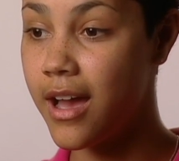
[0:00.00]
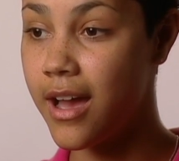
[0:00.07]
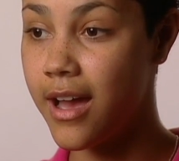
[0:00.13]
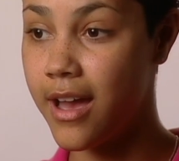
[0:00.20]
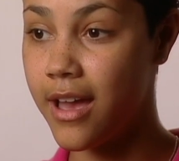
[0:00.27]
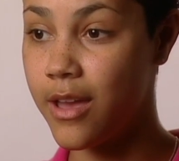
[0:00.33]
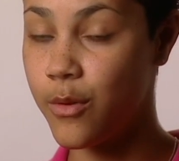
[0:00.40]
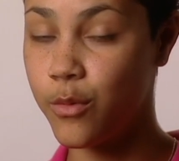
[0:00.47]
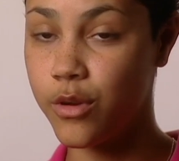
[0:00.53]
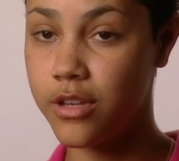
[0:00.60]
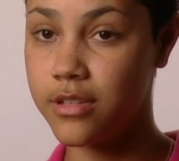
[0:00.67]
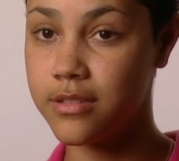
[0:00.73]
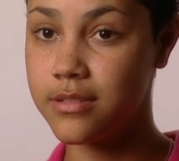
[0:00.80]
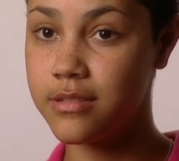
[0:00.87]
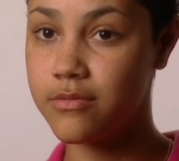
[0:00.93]
I
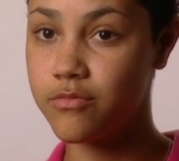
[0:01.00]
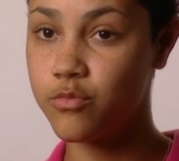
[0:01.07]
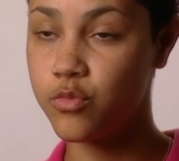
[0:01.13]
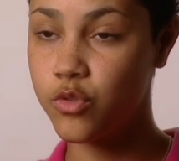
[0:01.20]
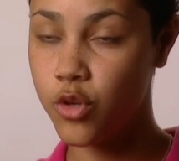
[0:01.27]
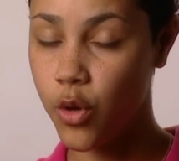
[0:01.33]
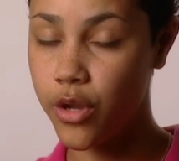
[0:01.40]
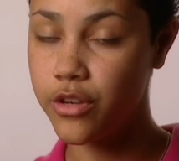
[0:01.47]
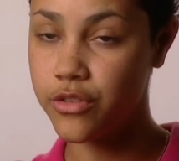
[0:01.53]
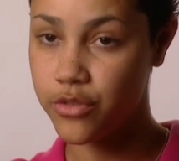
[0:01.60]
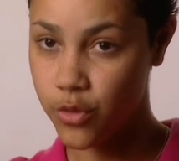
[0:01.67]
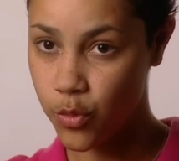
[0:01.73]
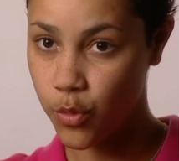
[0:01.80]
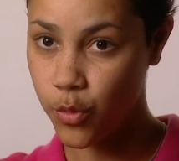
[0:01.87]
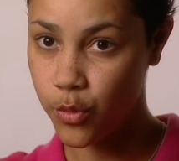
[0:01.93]
was going to
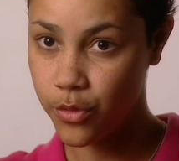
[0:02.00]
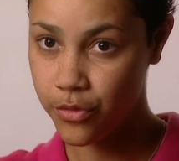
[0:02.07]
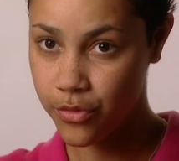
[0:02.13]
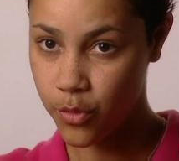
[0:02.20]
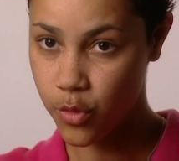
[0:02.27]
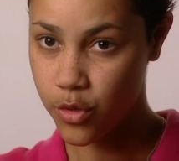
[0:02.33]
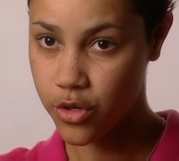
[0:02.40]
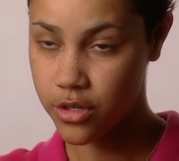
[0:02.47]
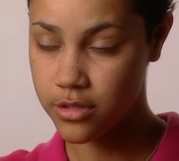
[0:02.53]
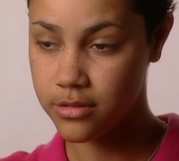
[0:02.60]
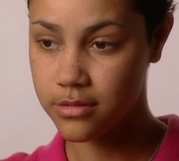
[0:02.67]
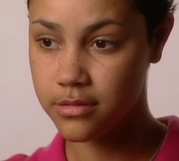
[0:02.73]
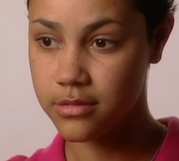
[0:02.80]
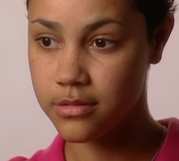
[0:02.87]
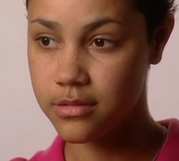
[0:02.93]
school for
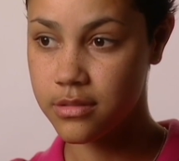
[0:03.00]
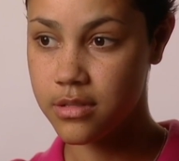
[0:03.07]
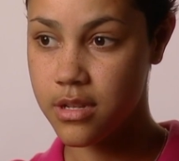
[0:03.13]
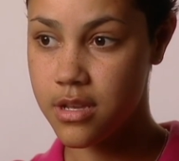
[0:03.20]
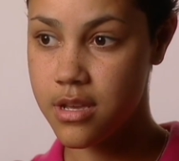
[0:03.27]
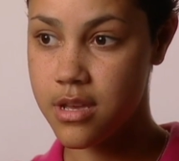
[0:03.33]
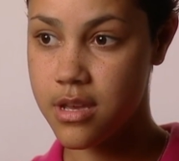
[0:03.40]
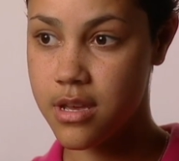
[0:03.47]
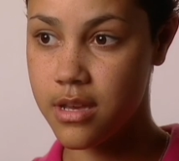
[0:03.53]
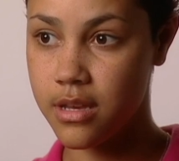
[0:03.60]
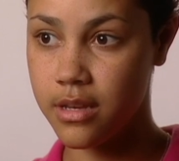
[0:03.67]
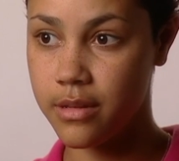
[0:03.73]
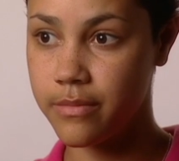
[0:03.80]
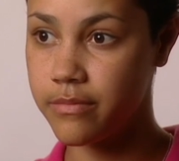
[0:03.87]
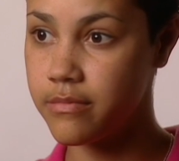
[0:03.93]

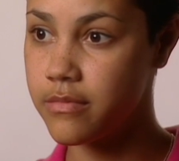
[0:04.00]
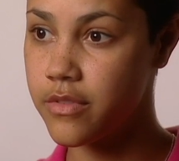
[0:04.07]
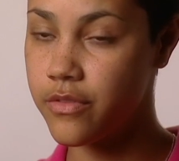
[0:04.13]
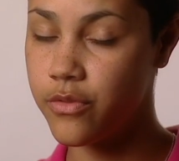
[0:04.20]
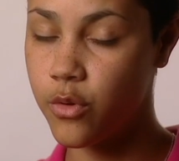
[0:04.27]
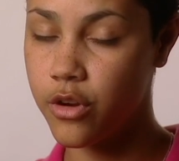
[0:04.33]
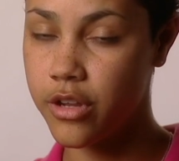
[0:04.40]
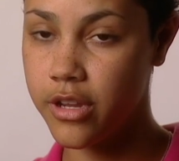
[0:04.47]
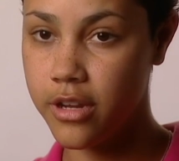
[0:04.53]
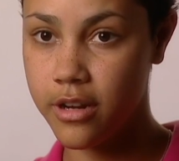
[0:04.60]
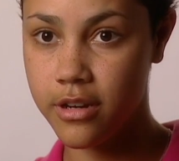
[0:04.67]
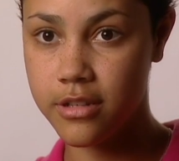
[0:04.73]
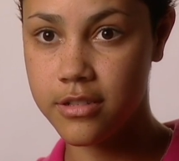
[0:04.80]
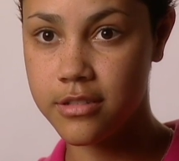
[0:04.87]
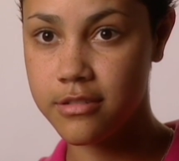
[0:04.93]
um, four
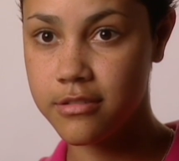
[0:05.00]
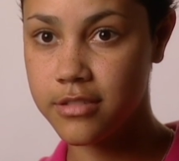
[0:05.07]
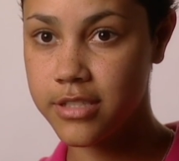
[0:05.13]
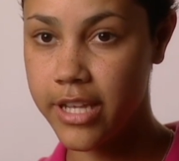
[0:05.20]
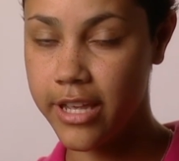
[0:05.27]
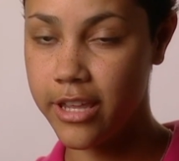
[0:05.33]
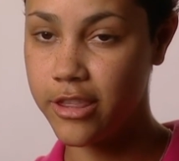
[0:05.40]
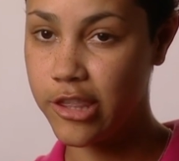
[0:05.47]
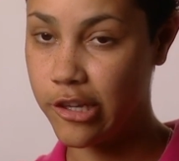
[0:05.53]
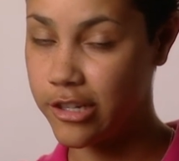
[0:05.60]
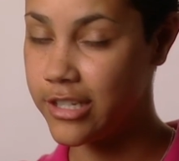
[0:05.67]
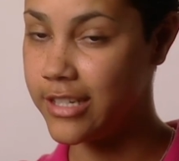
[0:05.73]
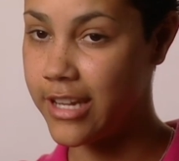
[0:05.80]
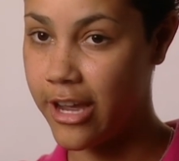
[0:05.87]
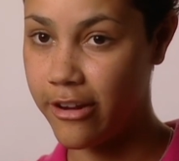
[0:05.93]
years, taking
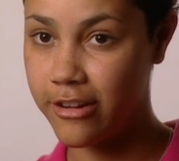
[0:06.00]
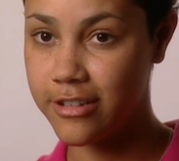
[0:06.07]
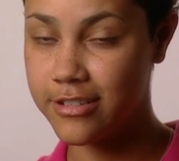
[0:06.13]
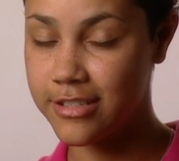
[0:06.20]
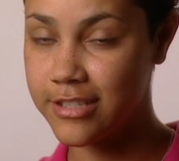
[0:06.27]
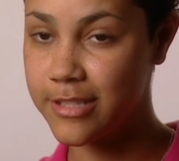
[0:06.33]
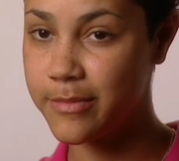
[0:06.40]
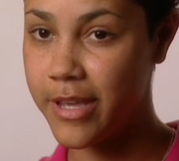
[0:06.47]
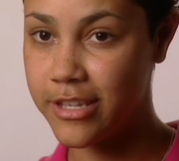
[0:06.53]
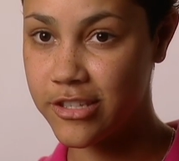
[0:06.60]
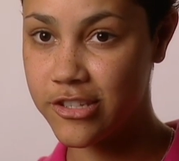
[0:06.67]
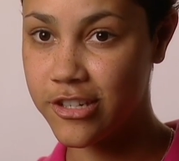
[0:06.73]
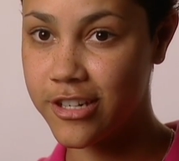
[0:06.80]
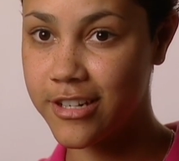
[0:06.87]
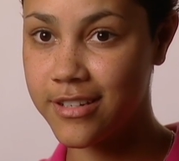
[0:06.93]
13 hours a
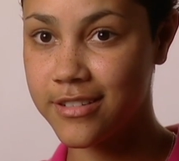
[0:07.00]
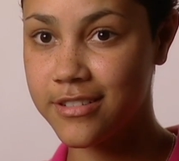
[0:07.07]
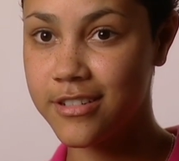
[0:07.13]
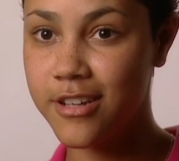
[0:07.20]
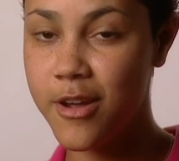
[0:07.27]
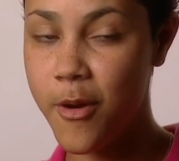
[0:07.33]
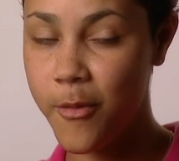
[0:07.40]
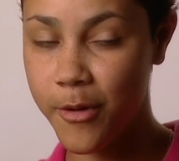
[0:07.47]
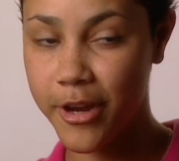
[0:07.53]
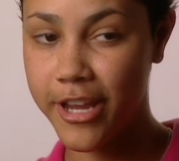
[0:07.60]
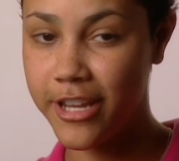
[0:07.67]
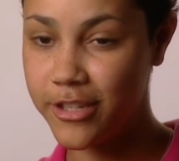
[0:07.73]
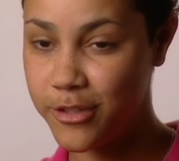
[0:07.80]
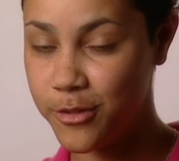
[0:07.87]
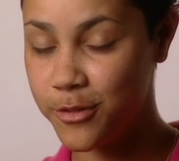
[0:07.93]
semester
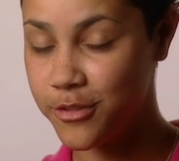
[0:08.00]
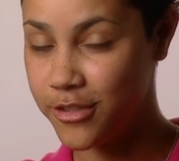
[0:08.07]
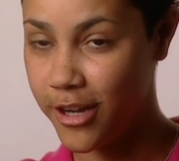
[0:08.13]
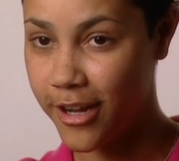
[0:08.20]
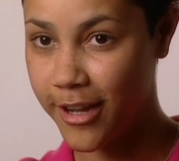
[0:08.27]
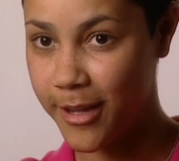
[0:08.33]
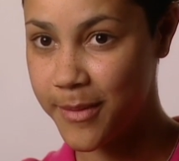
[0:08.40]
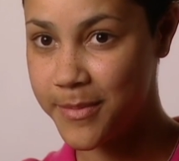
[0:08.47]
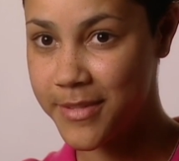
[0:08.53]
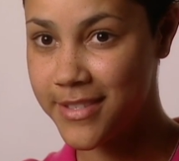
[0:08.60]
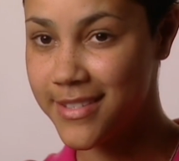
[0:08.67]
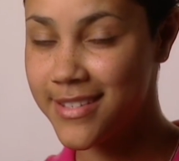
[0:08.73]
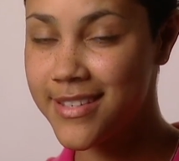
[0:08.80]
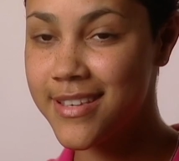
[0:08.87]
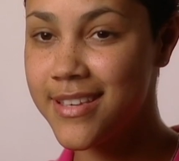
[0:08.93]
working two jobs,
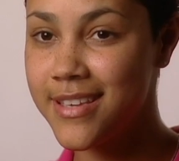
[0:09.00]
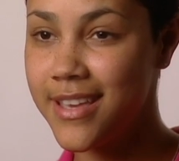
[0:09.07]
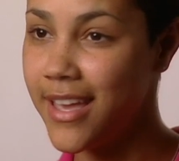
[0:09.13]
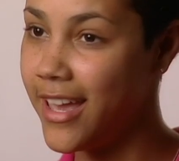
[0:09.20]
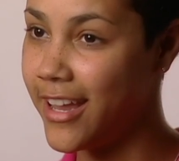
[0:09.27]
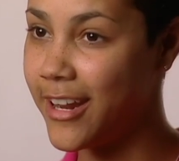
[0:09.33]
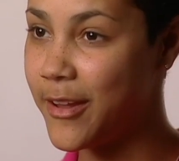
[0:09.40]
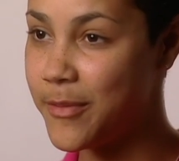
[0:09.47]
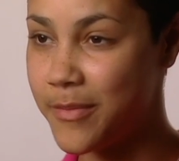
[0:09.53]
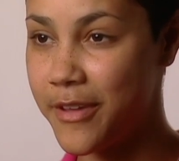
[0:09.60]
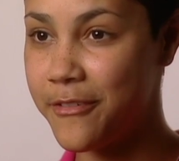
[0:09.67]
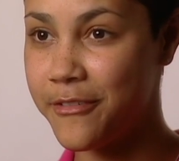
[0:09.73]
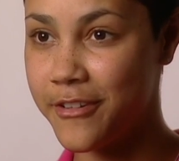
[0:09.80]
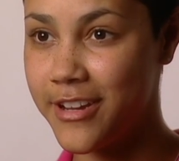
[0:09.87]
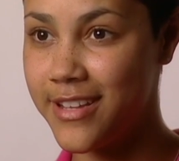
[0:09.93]
hanging out with my
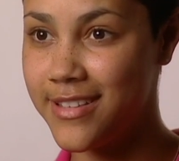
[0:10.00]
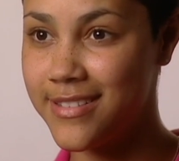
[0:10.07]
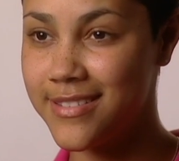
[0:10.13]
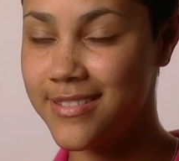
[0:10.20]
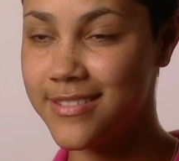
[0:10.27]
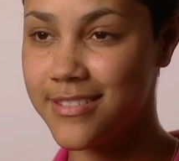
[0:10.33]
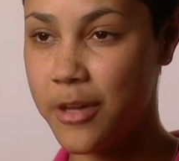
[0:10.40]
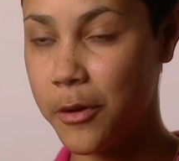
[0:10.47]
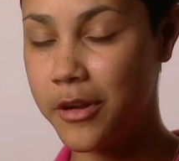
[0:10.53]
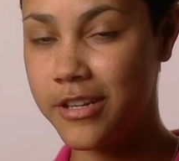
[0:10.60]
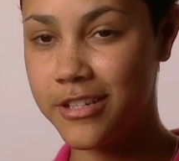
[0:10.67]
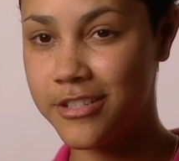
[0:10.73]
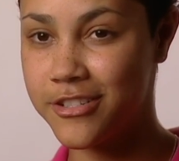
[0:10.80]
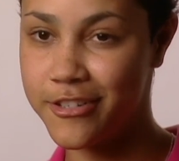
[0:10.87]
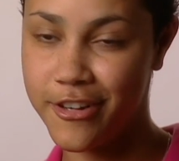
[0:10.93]
friends, going
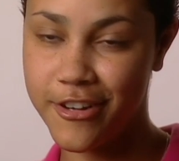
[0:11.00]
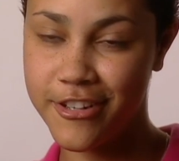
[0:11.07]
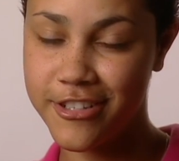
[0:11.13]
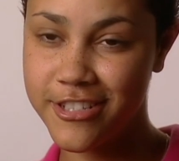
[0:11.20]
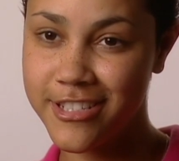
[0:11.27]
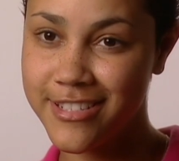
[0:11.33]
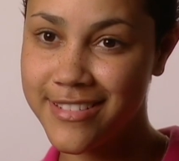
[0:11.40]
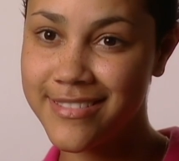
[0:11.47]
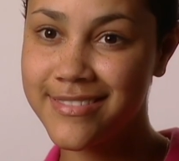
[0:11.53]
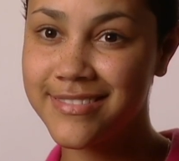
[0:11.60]
to church,